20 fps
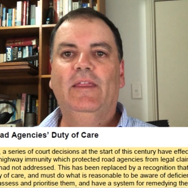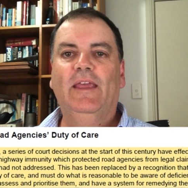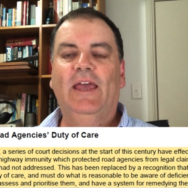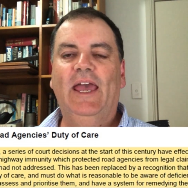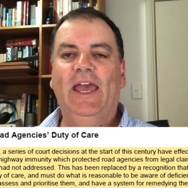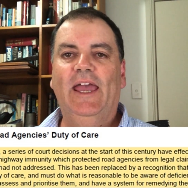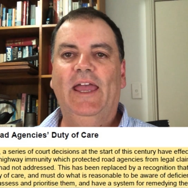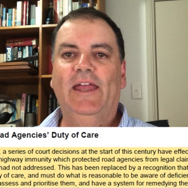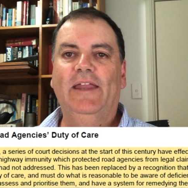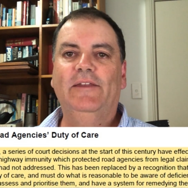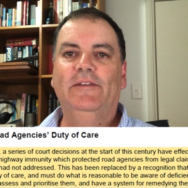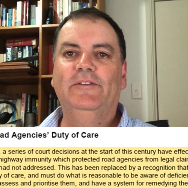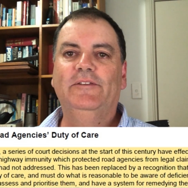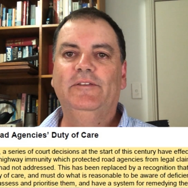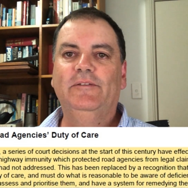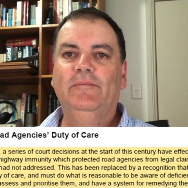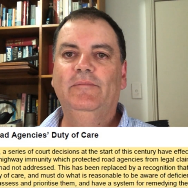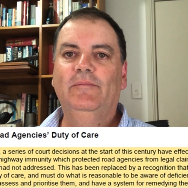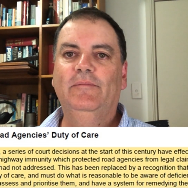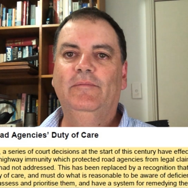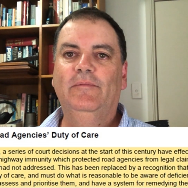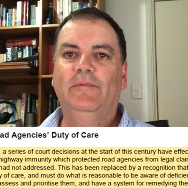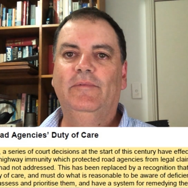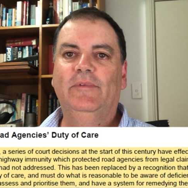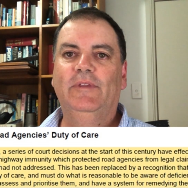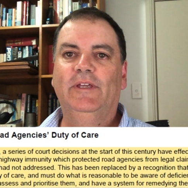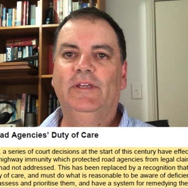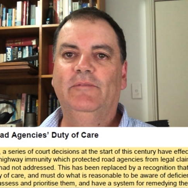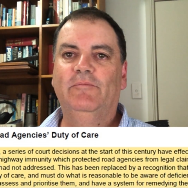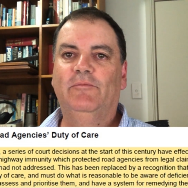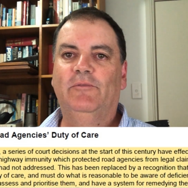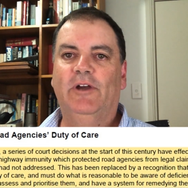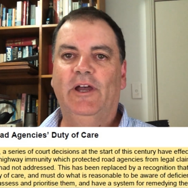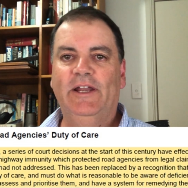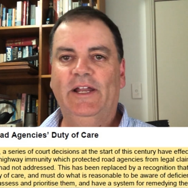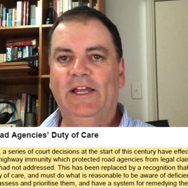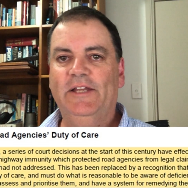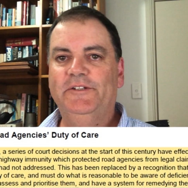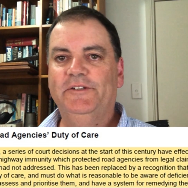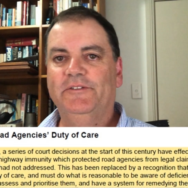and the road
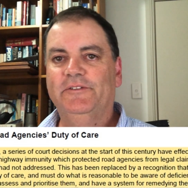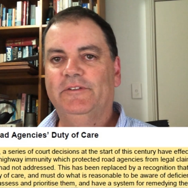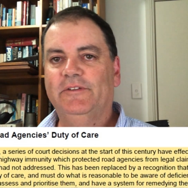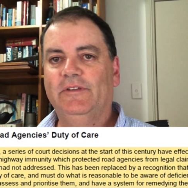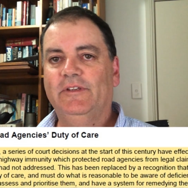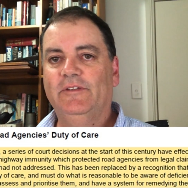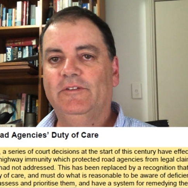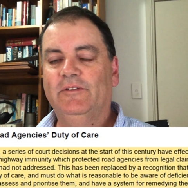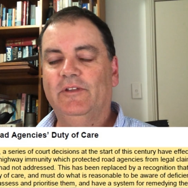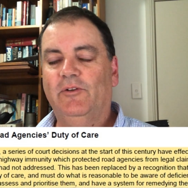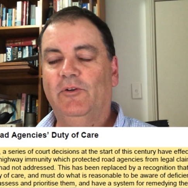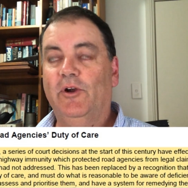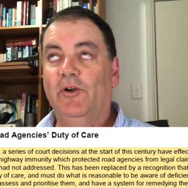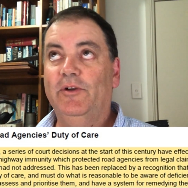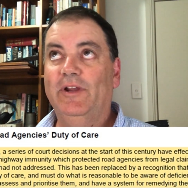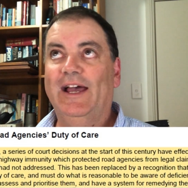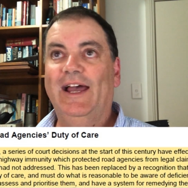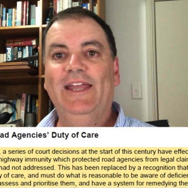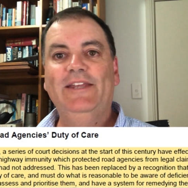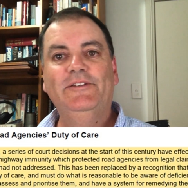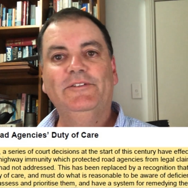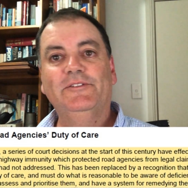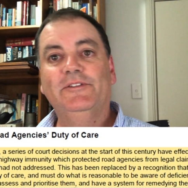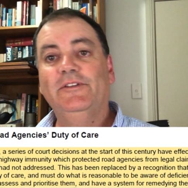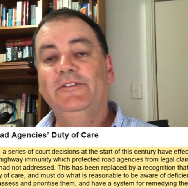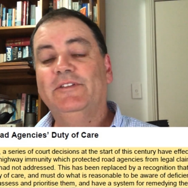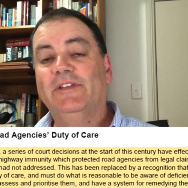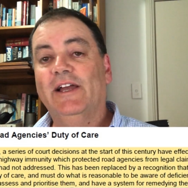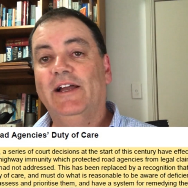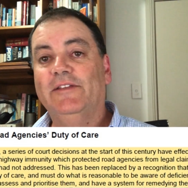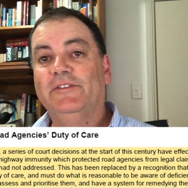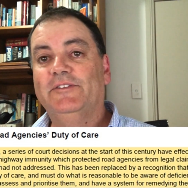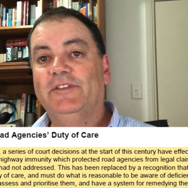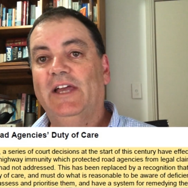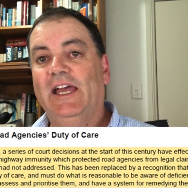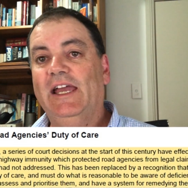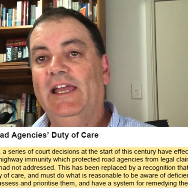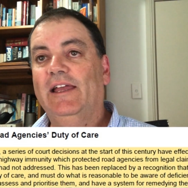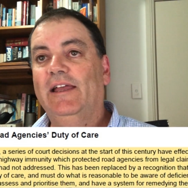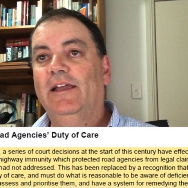agencies can't
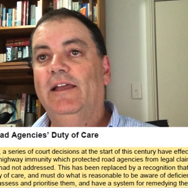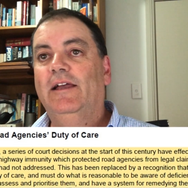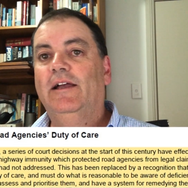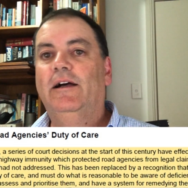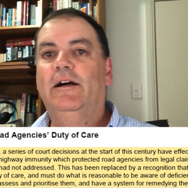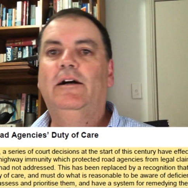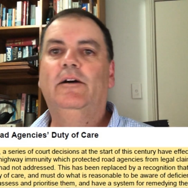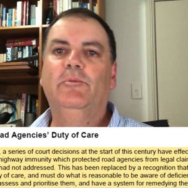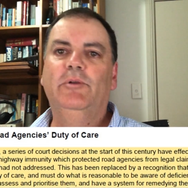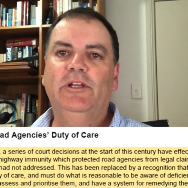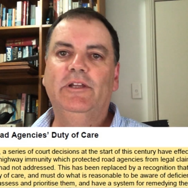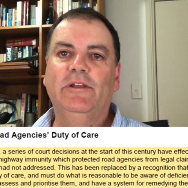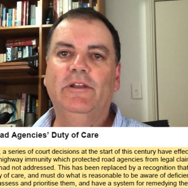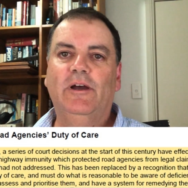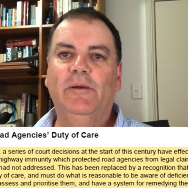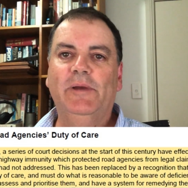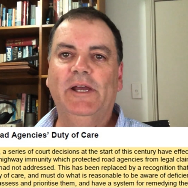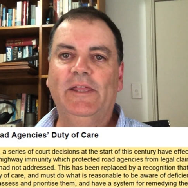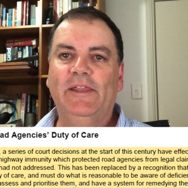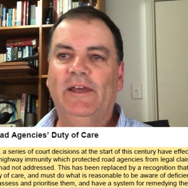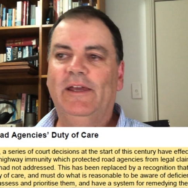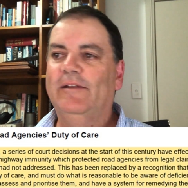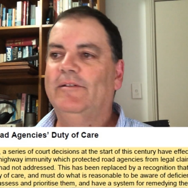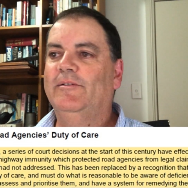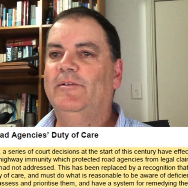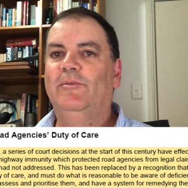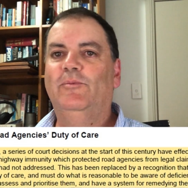say, oh, we didn't know about that.